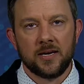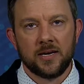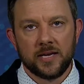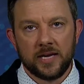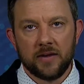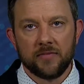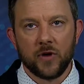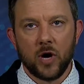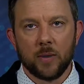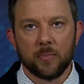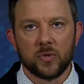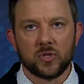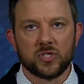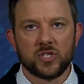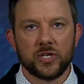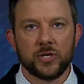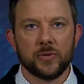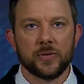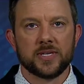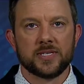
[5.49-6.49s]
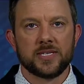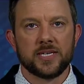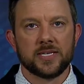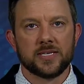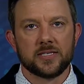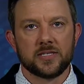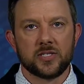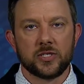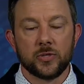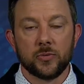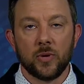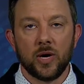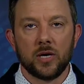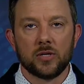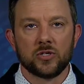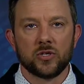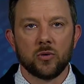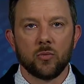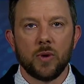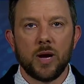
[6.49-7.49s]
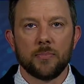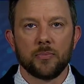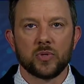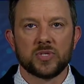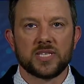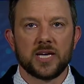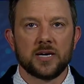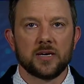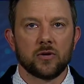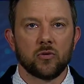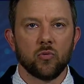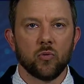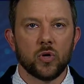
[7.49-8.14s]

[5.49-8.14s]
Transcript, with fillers: and give opportunities to underrepresented